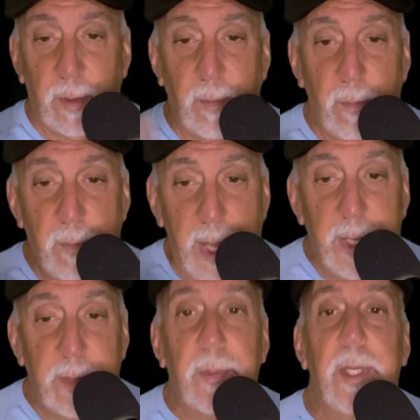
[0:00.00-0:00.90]

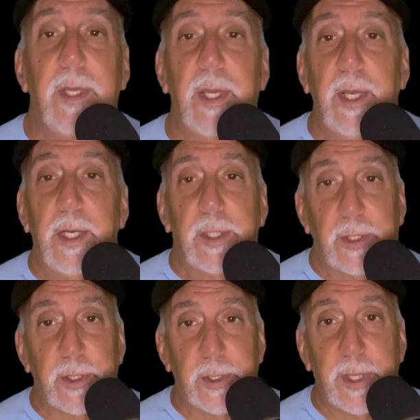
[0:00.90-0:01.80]
made me
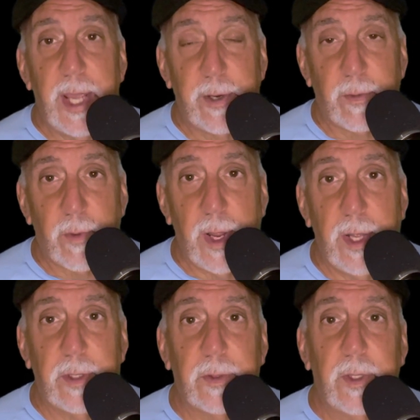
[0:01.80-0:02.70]
turn that
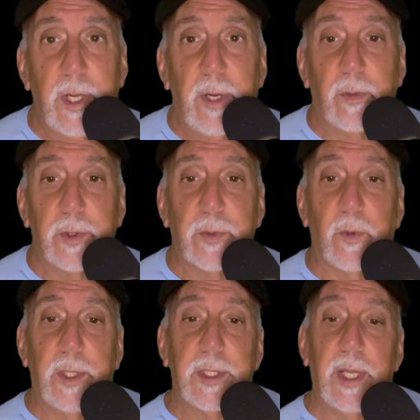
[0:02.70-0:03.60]
around was
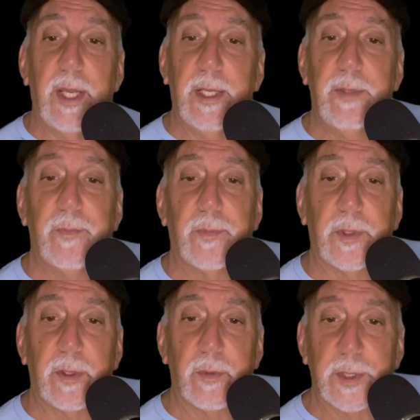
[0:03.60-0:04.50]
one day
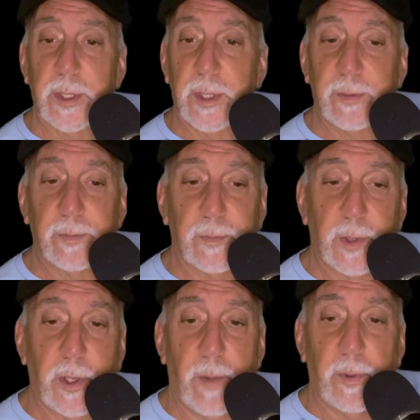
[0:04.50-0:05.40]
there was a
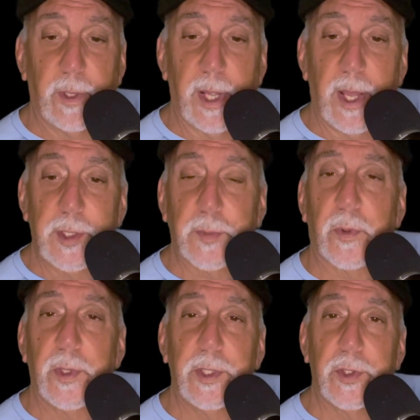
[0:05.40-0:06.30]
couple of guys
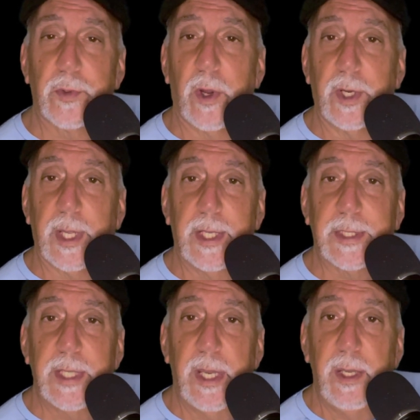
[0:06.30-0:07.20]
pretty drunk at a
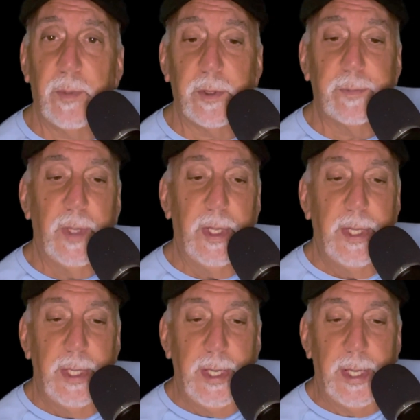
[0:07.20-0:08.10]
table,
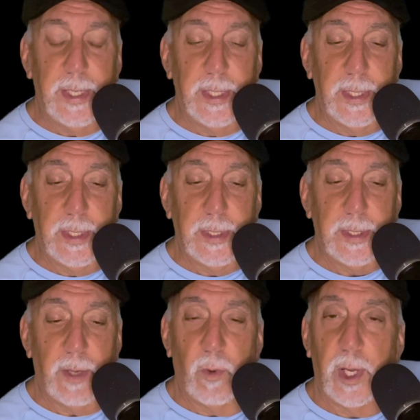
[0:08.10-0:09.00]
and
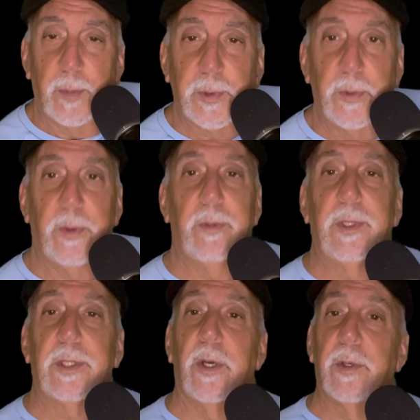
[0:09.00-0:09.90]
I went up to them
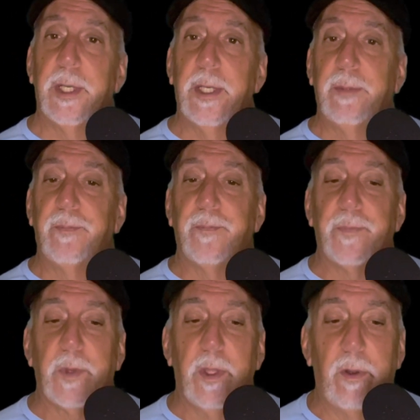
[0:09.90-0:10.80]
and told them,
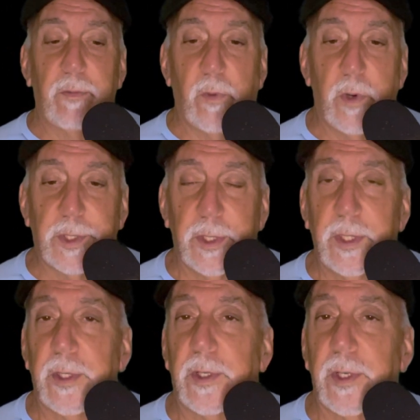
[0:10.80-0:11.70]

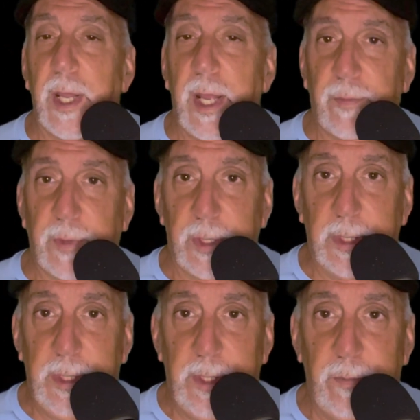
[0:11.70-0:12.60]
unfortunately they're going to have to
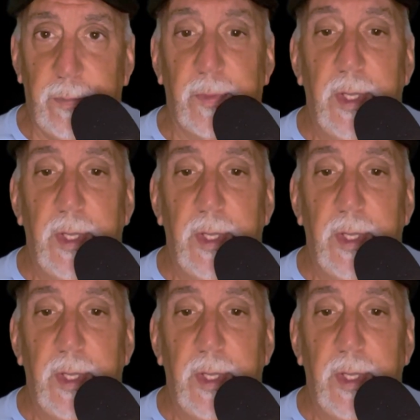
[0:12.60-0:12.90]
leave